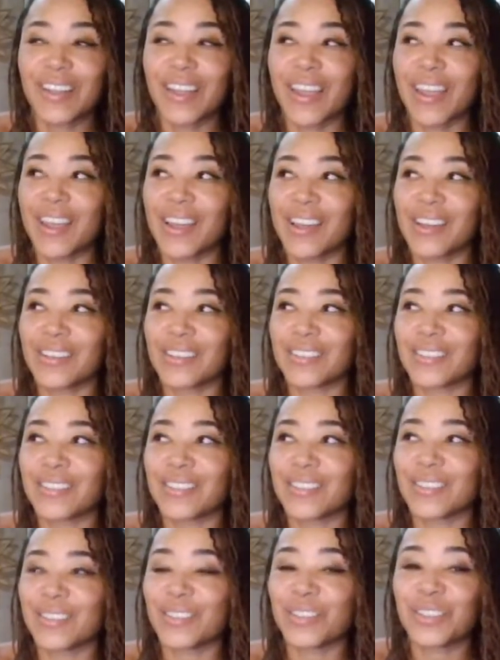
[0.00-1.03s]

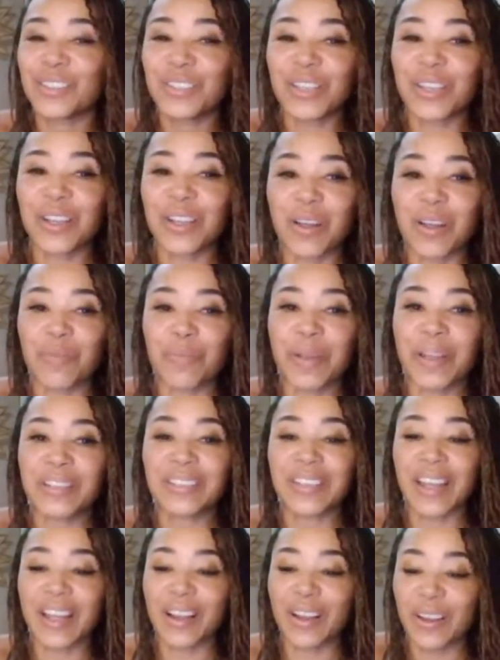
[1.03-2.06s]
and sitting on my
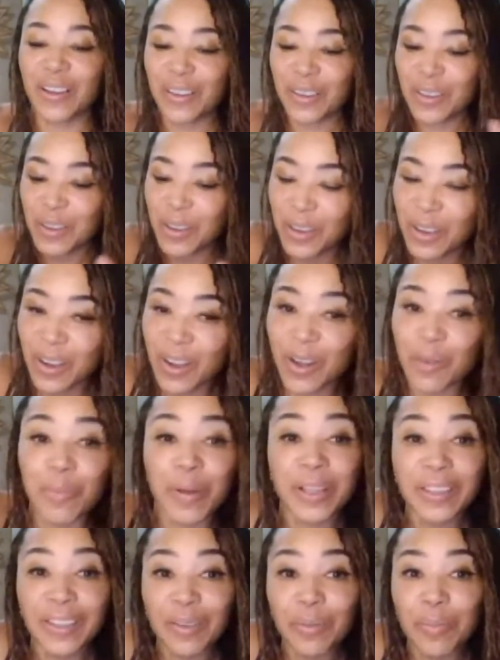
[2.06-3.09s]
deck on
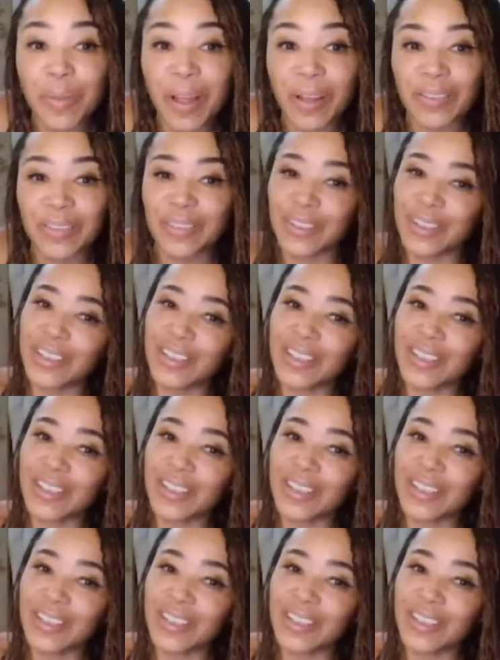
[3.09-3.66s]
my little mountain,